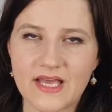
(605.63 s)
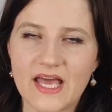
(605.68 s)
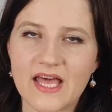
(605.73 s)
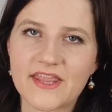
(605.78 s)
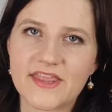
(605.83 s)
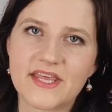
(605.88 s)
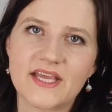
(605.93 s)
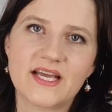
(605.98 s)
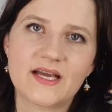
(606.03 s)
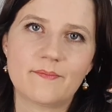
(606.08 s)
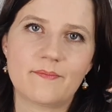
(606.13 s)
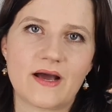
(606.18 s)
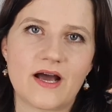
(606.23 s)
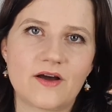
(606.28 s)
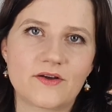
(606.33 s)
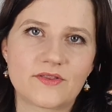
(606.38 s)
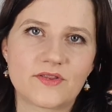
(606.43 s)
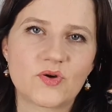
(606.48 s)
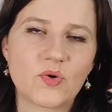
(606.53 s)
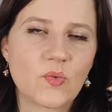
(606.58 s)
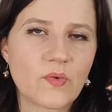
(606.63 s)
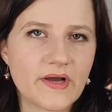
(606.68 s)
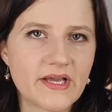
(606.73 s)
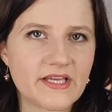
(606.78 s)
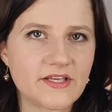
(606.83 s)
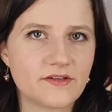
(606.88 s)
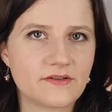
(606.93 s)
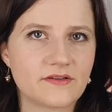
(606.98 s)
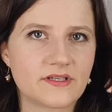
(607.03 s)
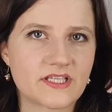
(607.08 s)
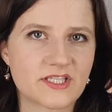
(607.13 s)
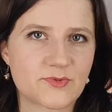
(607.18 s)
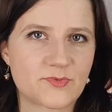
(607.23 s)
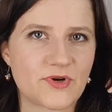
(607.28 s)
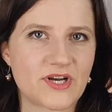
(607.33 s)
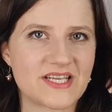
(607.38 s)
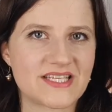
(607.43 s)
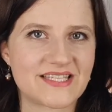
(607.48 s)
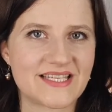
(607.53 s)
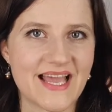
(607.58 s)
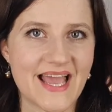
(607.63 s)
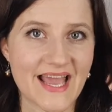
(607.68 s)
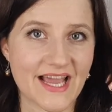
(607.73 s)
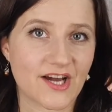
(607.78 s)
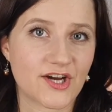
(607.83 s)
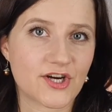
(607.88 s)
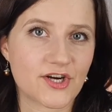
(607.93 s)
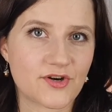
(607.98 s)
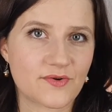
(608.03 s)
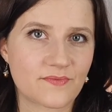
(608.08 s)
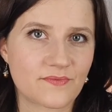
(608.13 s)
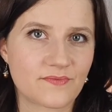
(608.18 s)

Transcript: Think about the way you express anger.